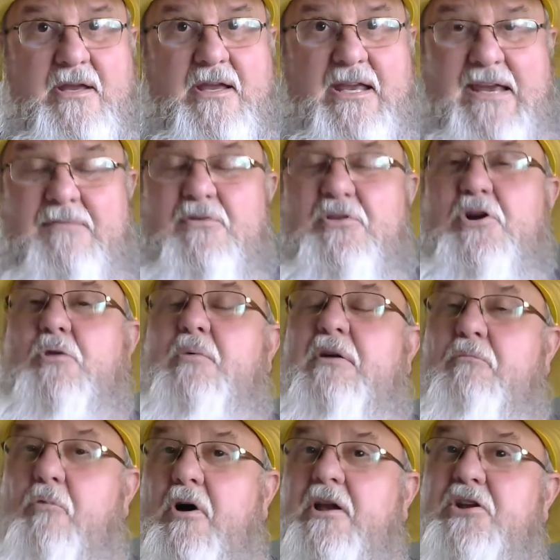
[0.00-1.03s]
Even though we
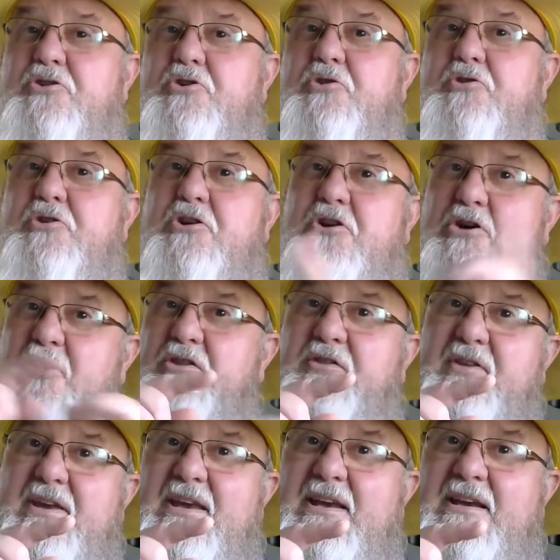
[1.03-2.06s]
want to do the good
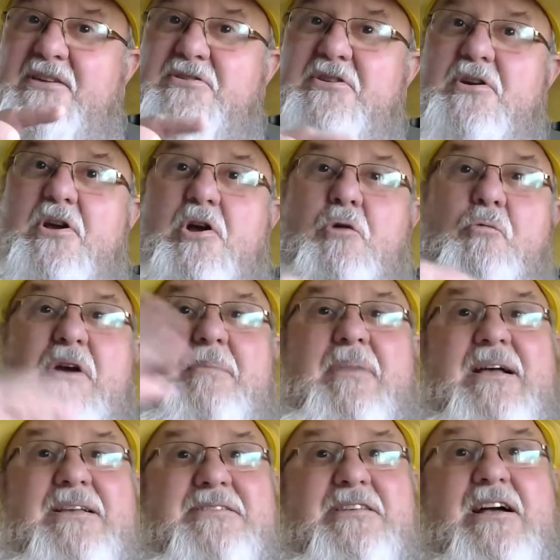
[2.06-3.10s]
things, we
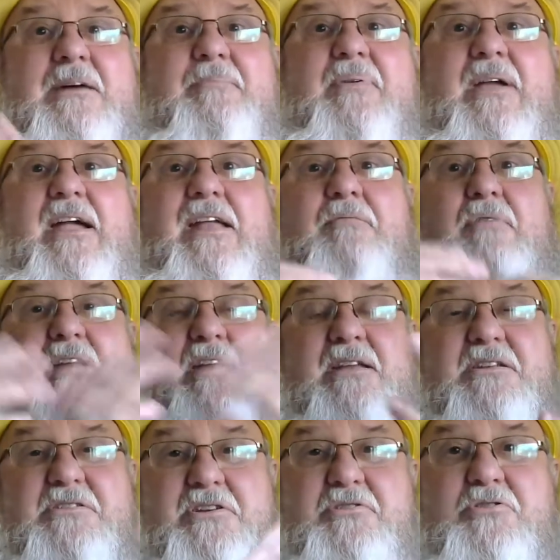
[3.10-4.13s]
mess up and we
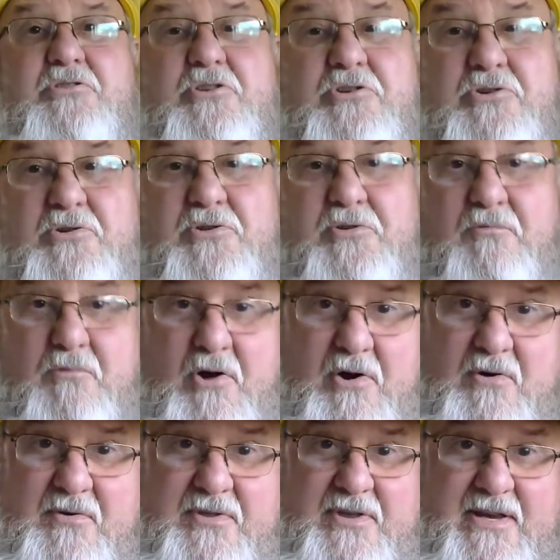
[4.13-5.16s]
continue to do the
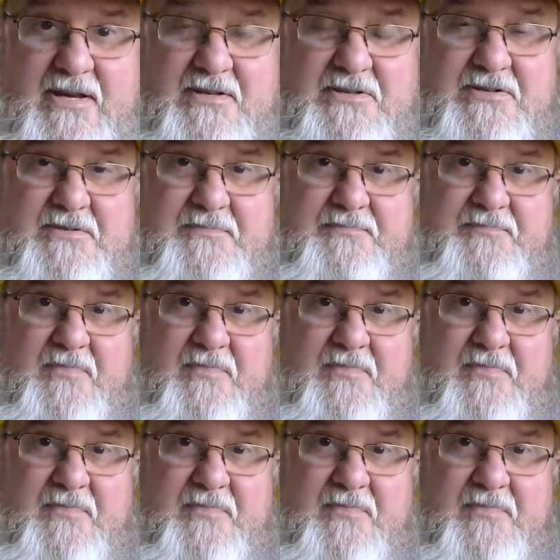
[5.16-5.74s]
wrong things.